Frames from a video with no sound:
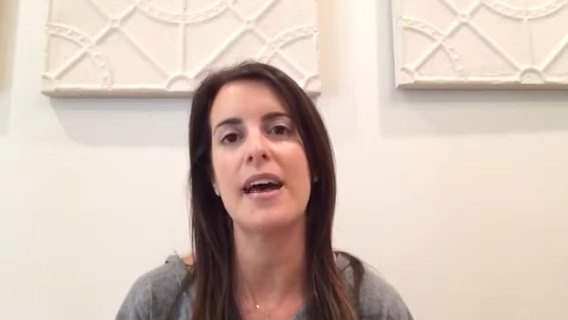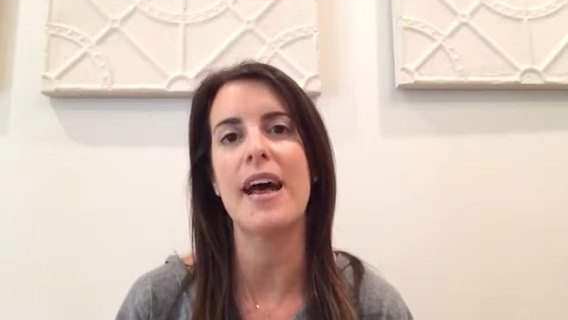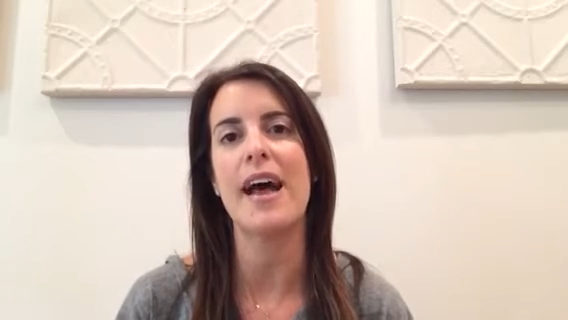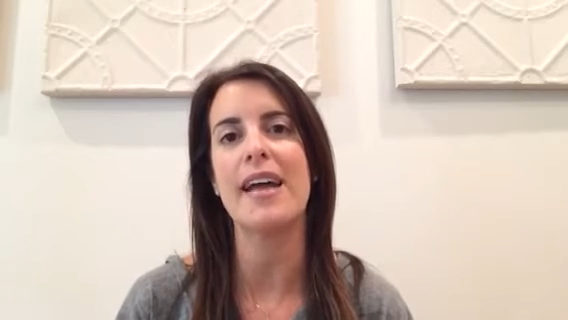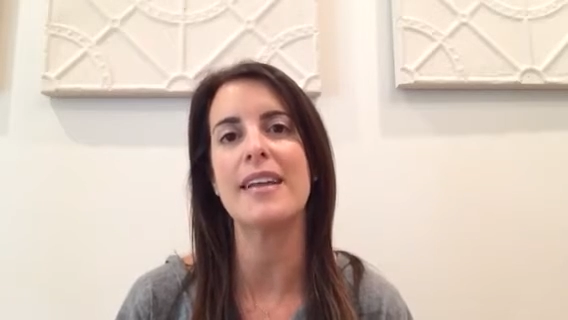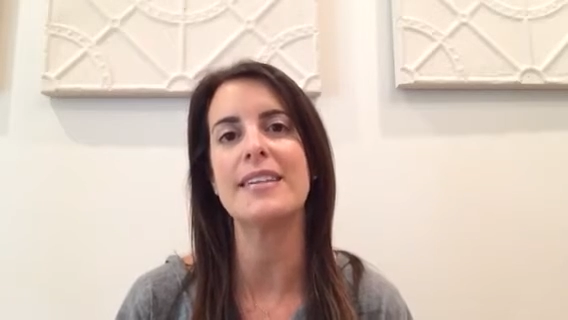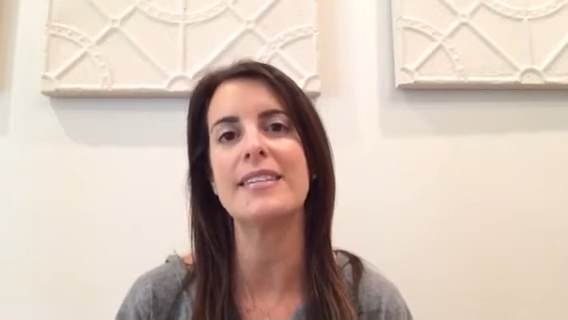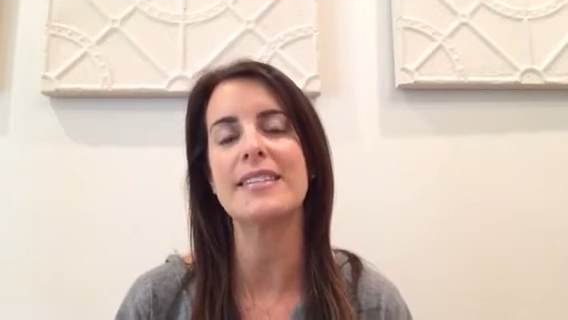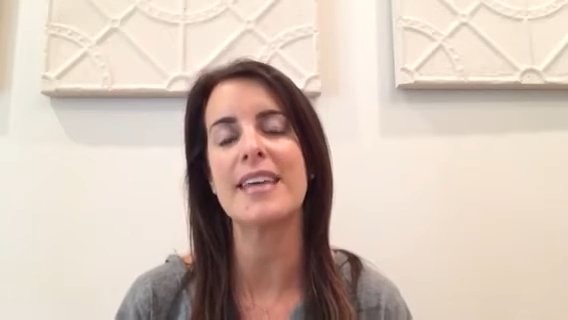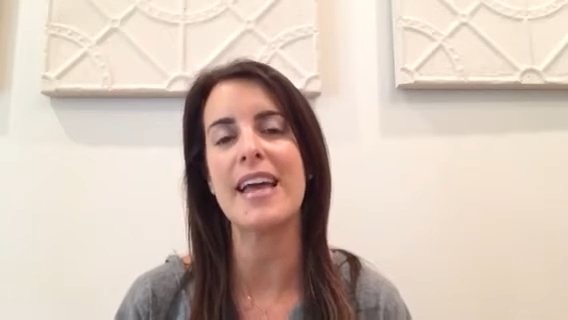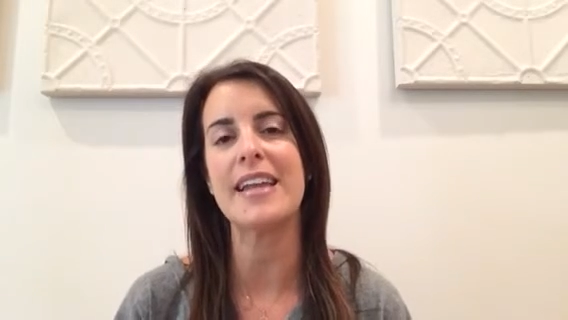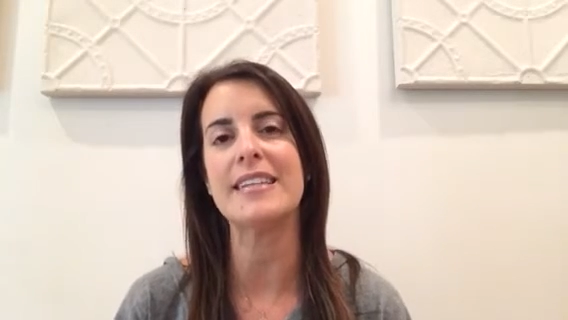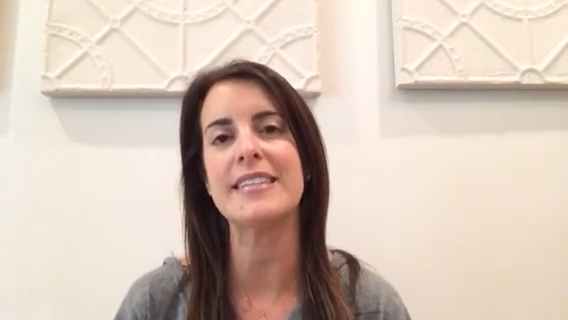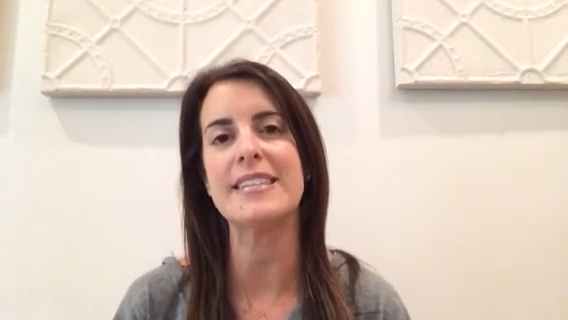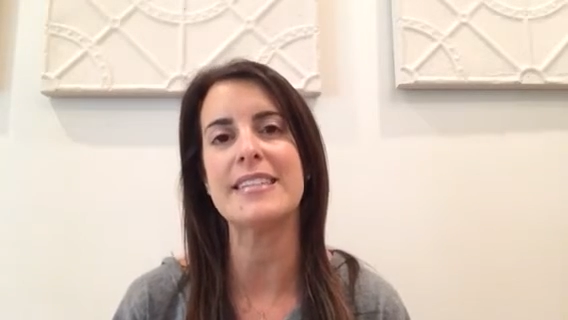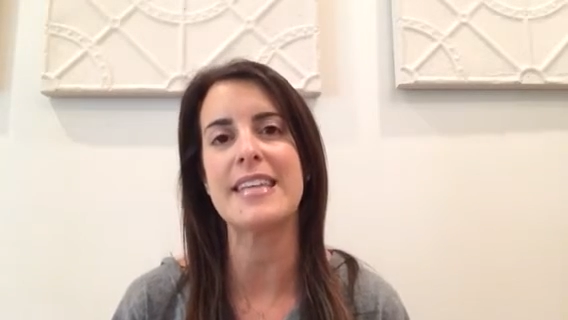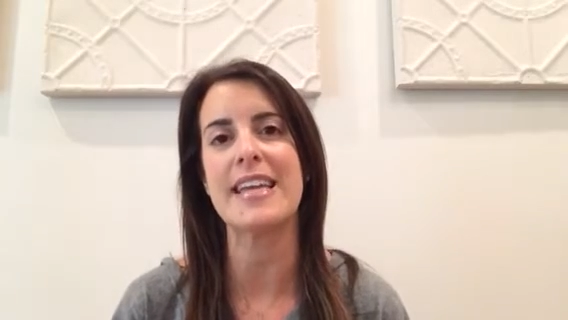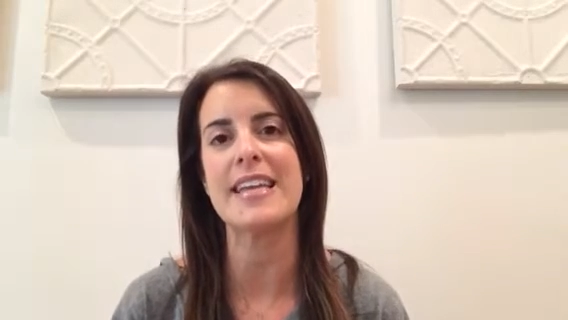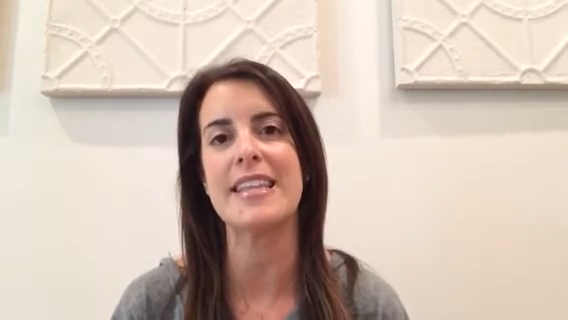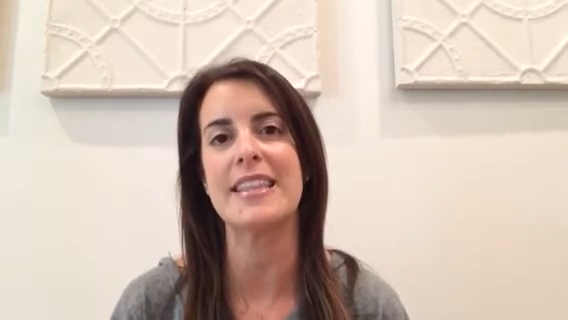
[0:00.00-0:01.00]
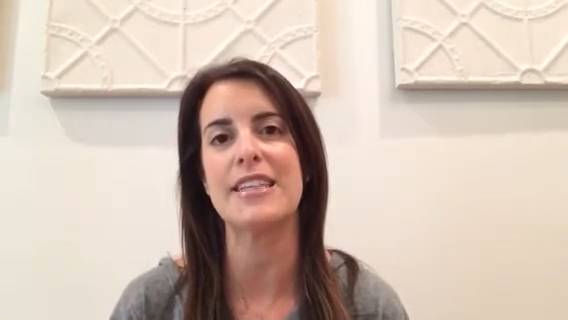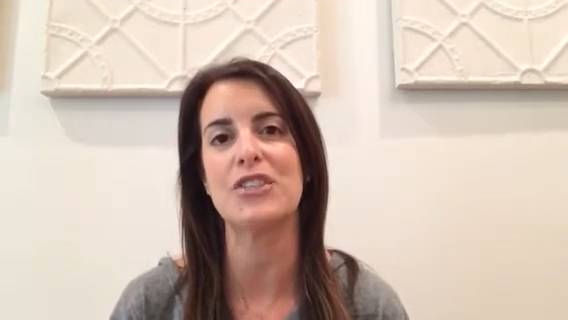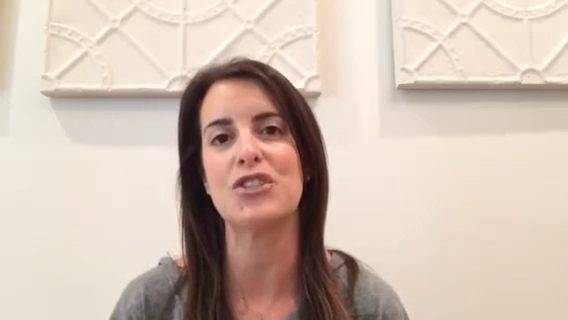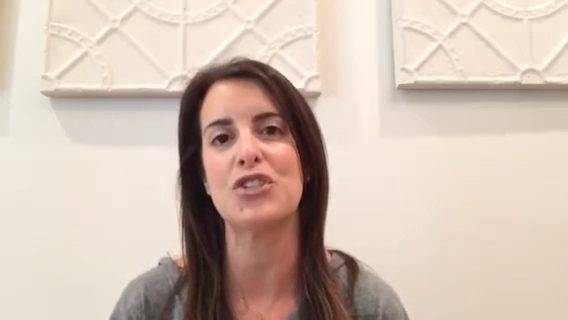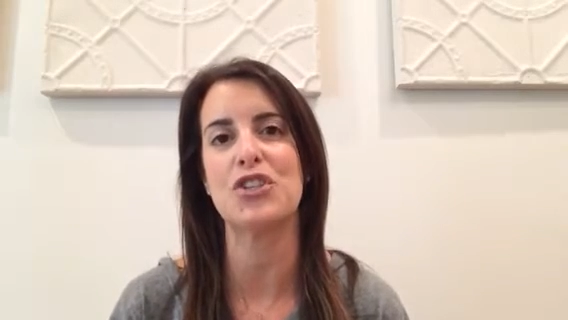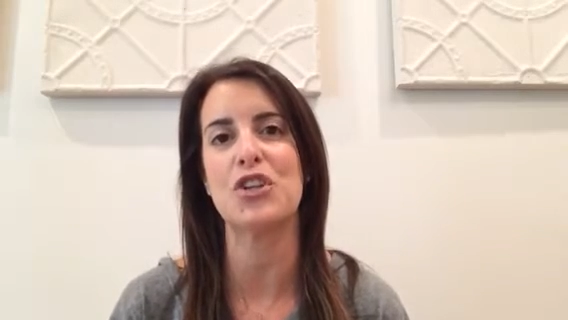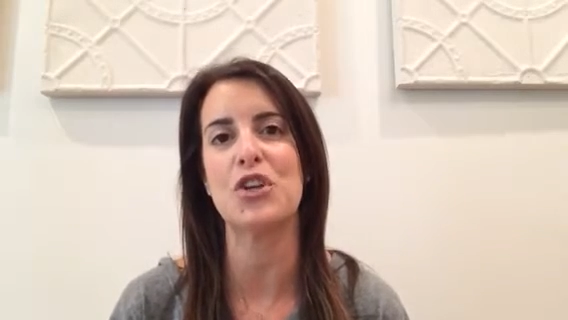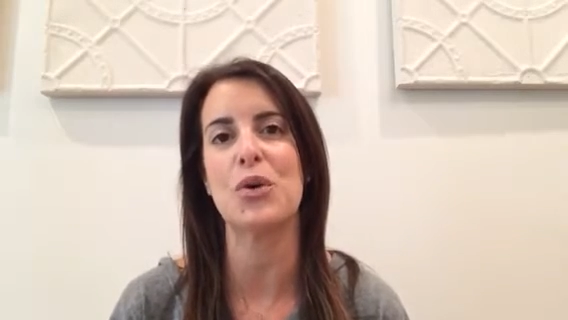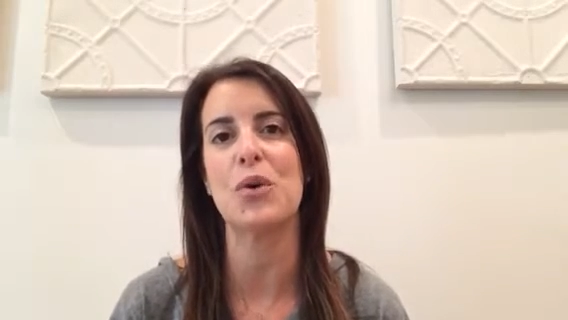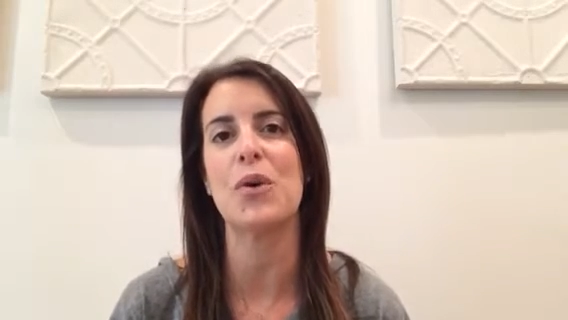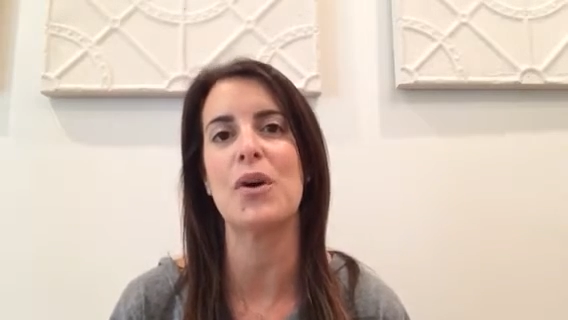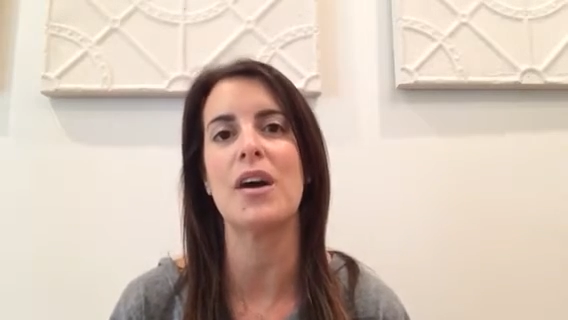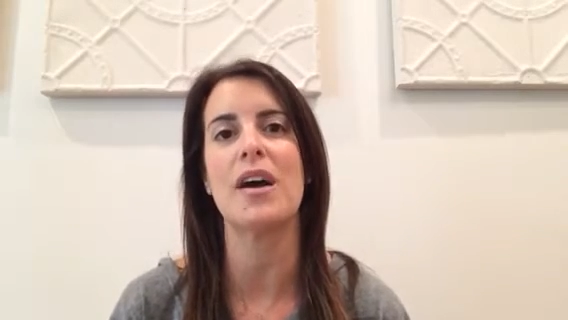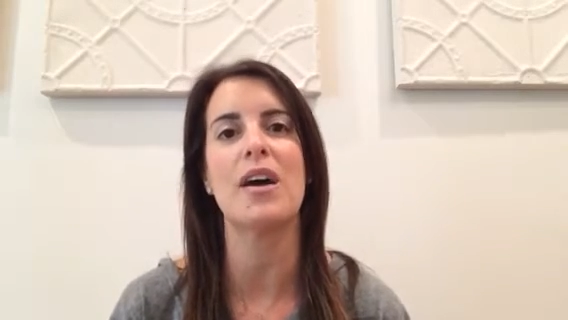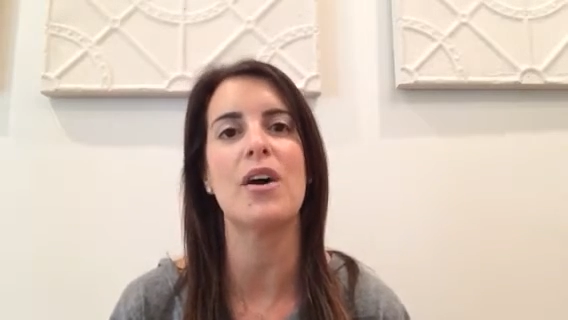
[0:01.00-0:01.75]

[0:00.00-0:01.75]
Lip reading: I decided to take this to